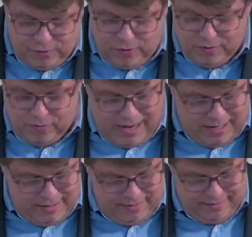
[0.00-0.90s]

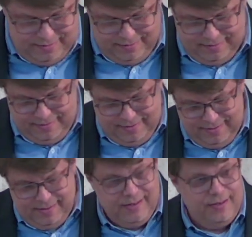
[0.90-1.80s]
4:1,
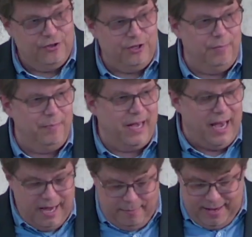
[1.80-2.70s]
she
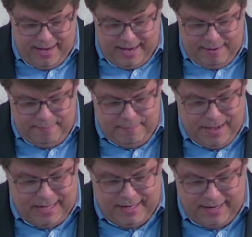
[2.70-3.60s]
became a
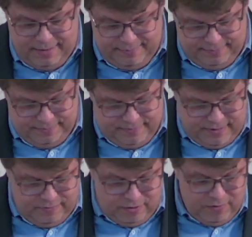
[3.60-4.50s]
mother.
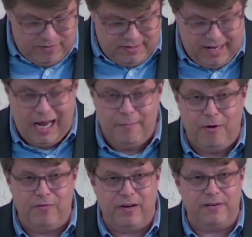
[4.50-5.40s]
And what was the name
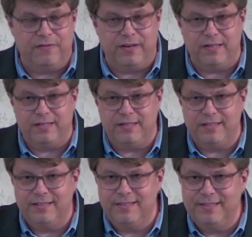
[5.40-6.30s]
of her
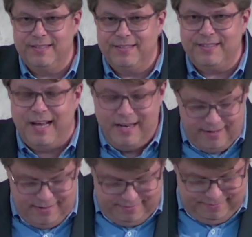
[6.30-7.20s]
first
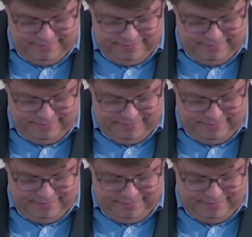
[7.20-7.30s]
son?